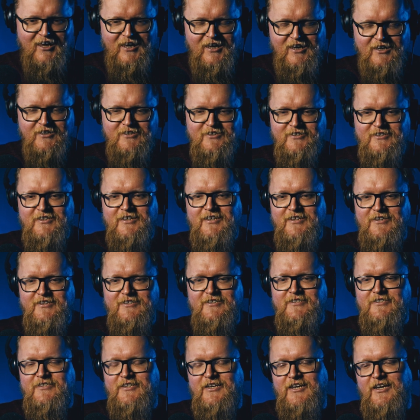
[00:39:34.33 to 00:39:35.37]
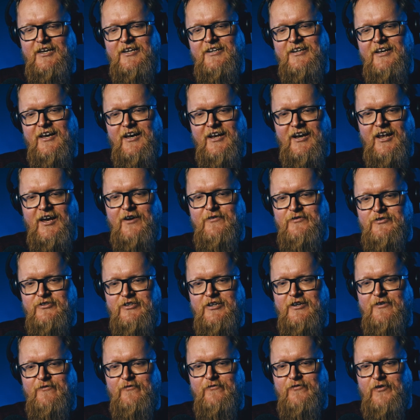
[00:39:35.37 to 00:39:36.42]
he has seen the scene, and I've
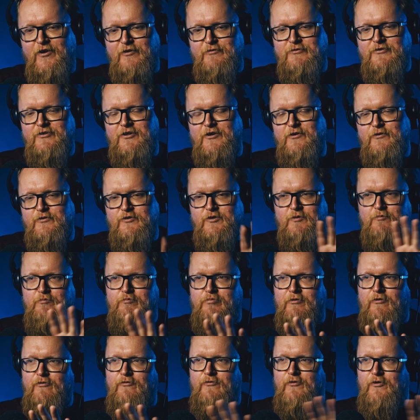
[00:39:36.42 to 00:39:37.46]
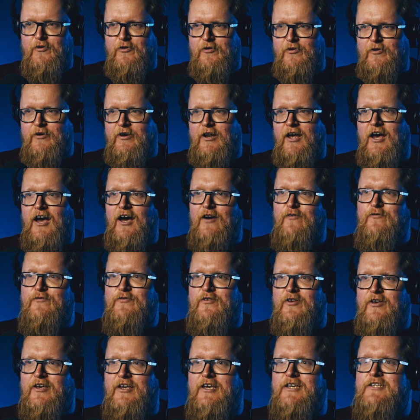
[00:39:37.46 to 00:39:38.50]
seen photos before and
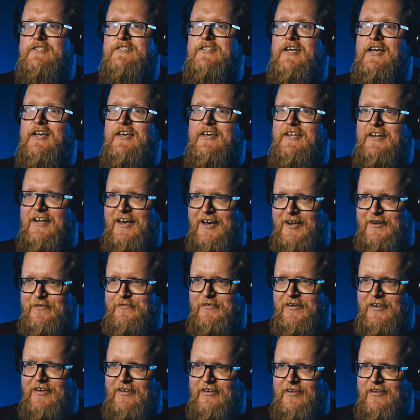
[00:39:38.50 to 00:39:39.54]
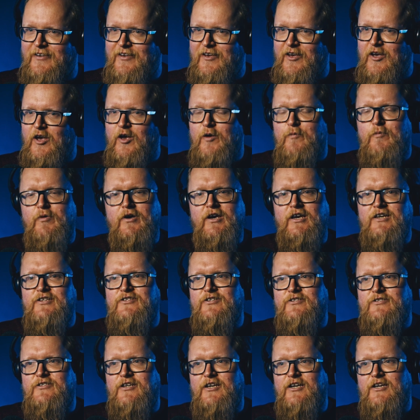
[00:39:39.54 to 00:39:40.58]
after he's taken out of it, but
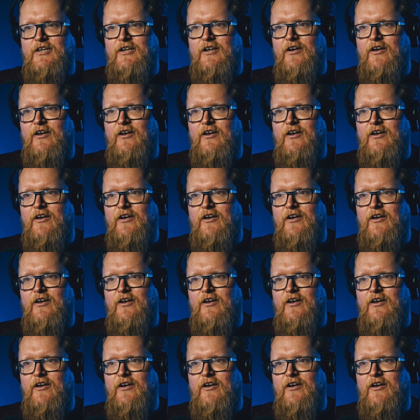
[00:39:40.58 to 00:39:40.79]
he's not.